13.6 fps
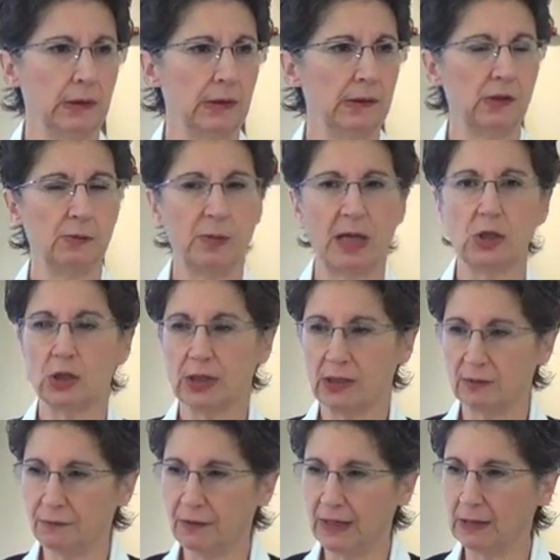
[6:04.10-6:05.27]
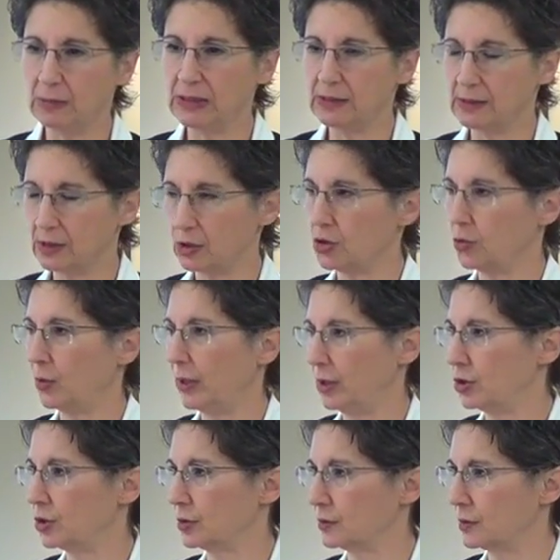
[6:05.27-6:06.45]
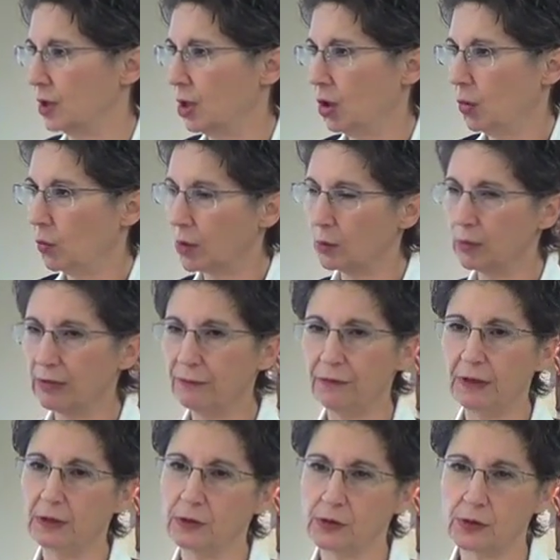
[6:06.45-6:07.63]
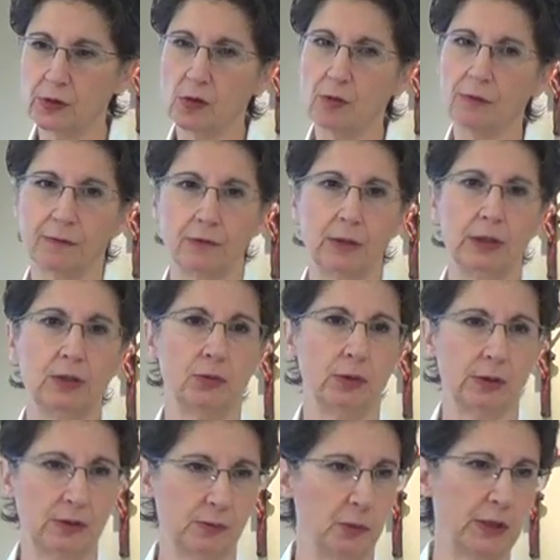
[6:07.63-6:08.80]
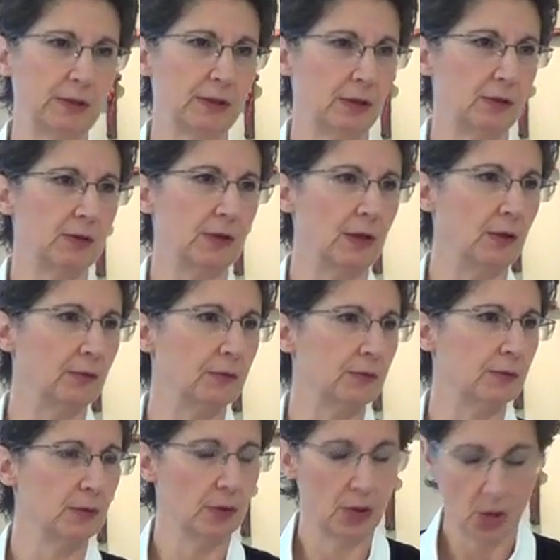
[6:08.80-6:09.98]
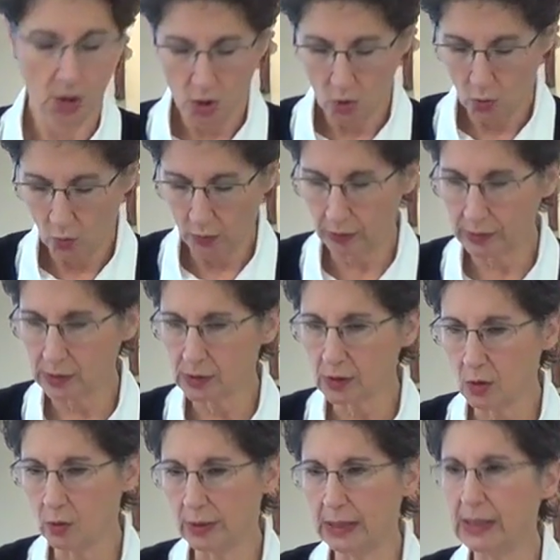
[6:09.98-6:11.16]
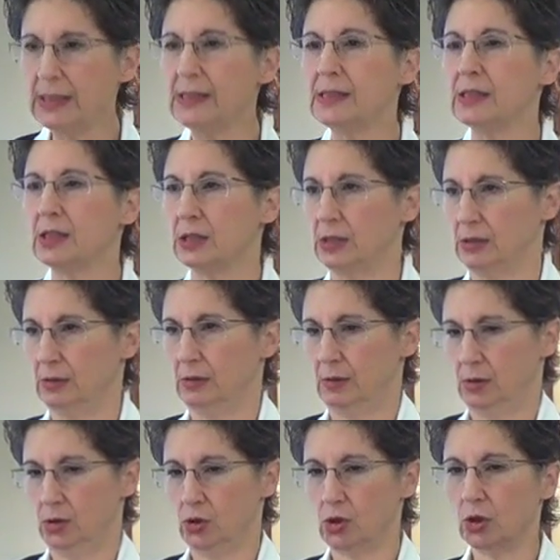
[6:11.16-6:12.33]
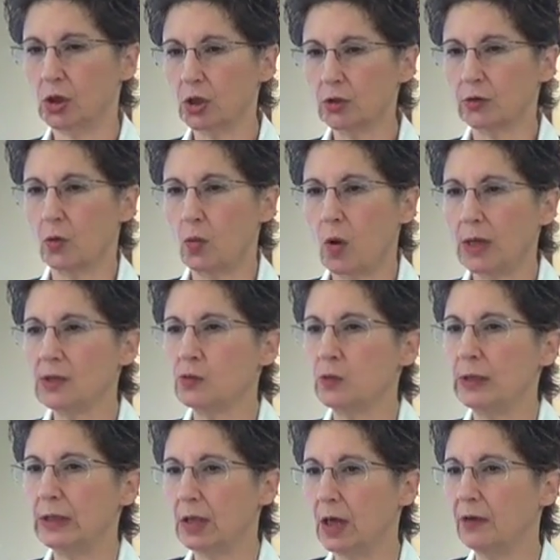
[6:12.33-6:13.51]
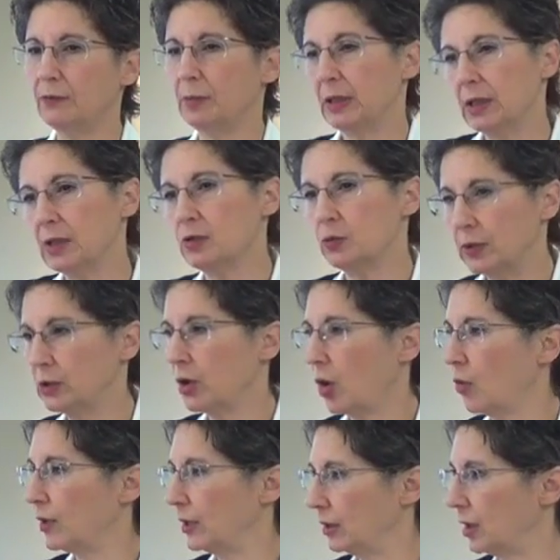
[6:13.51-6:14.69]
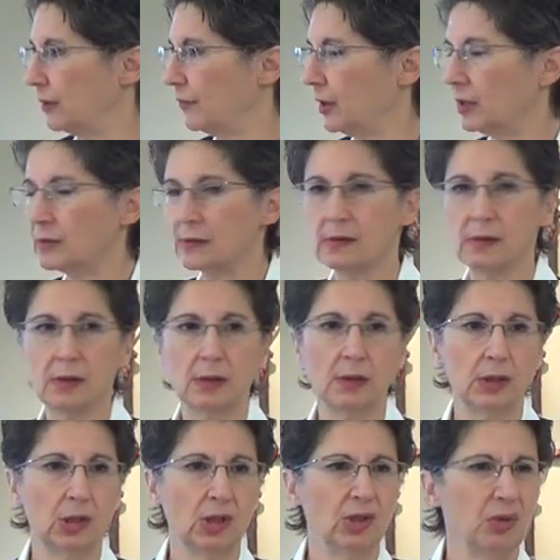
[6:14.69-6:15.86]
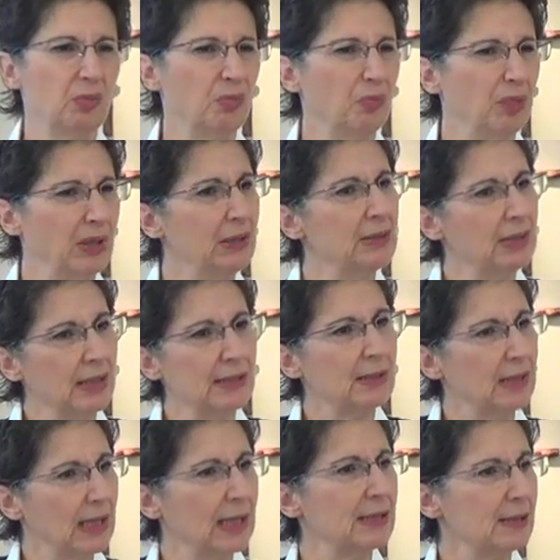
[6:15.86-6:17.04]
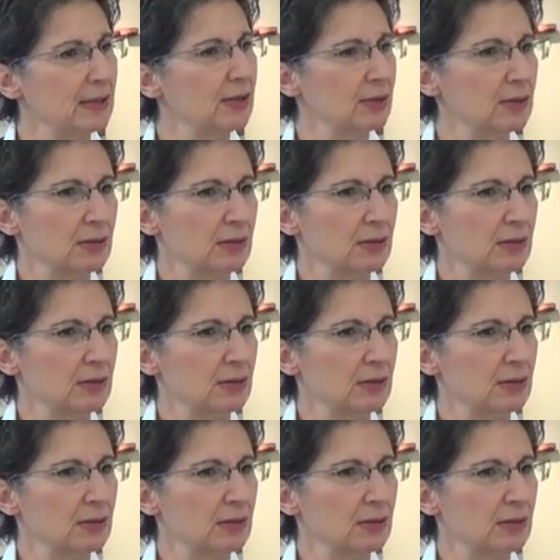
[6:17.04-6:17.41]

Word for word: especially in family situations where we feel so free to express ourselves, where it's so easy to hurt the ones we love because we know they love us. But it does last,